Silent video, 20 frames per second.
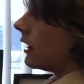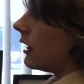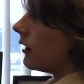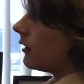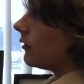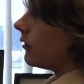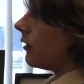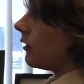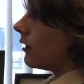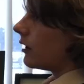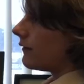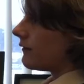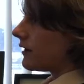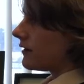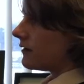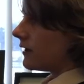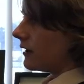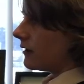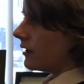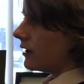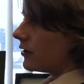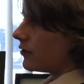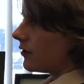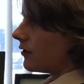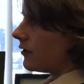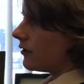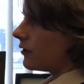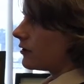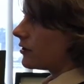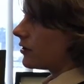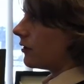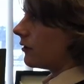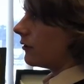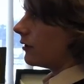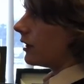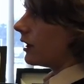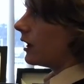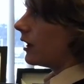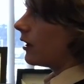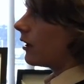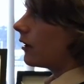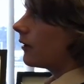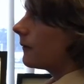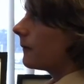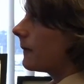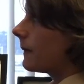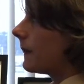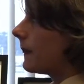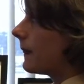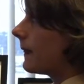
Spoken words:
And all of the citations are shown there.